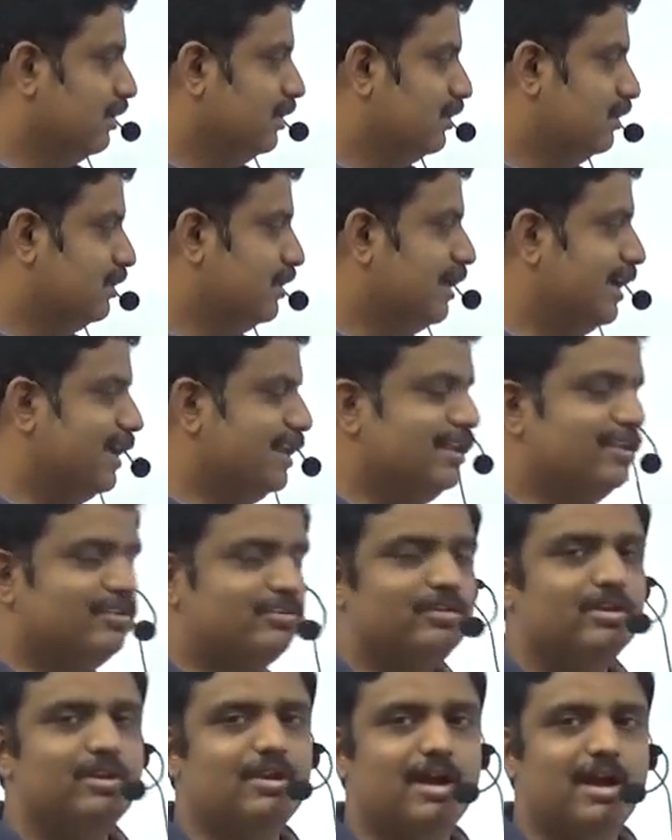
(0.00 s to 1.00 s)
The
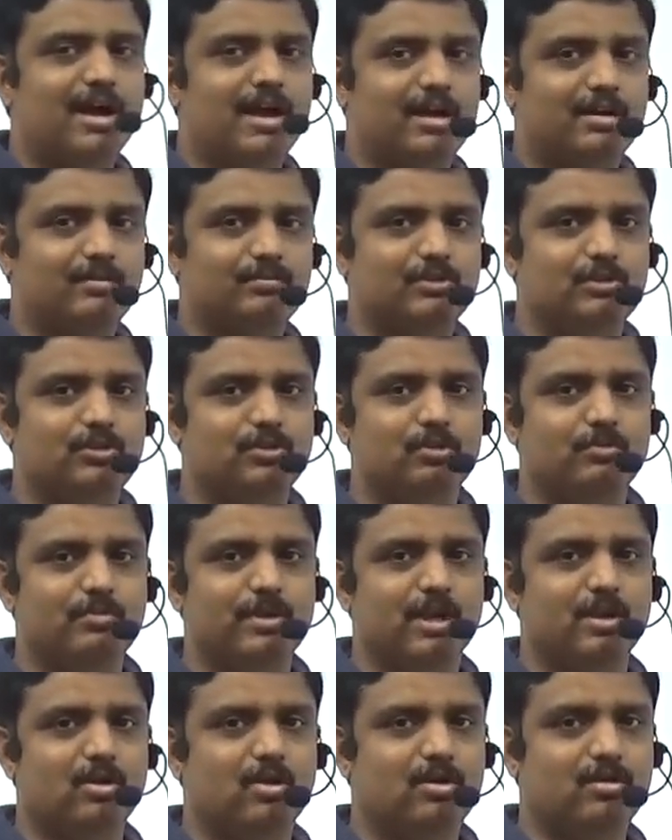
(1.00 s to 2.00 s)
initial arm should be
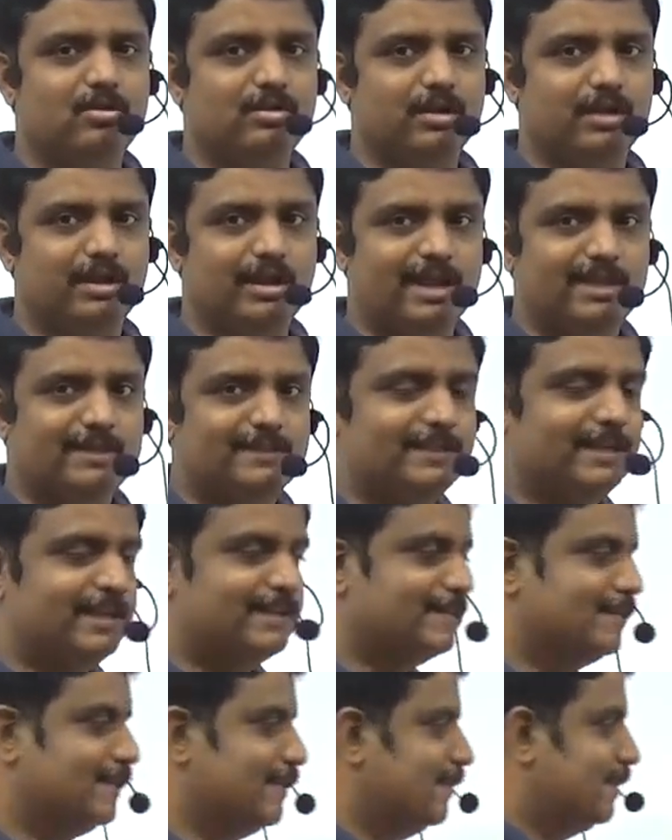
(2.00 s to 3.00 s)
along
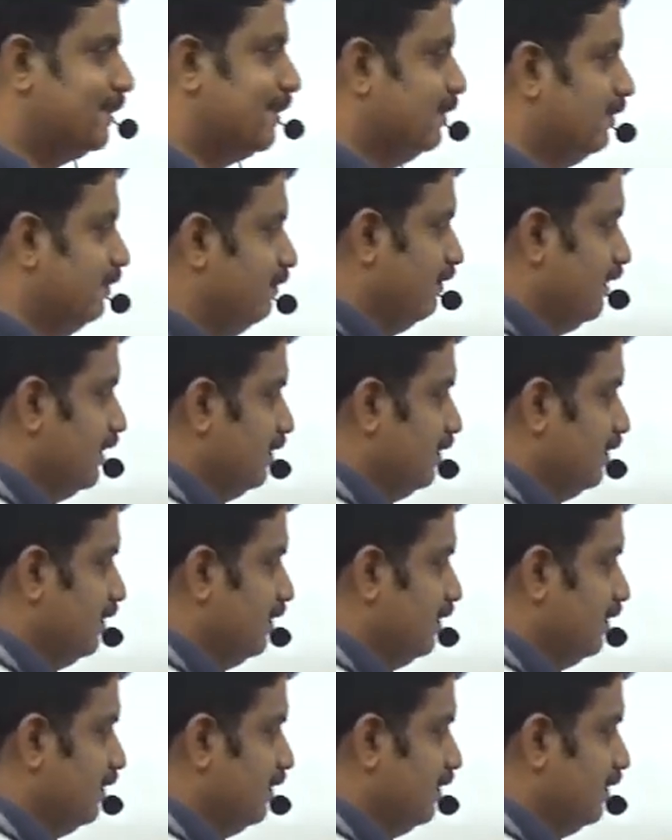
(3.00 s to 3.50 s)
x-axis with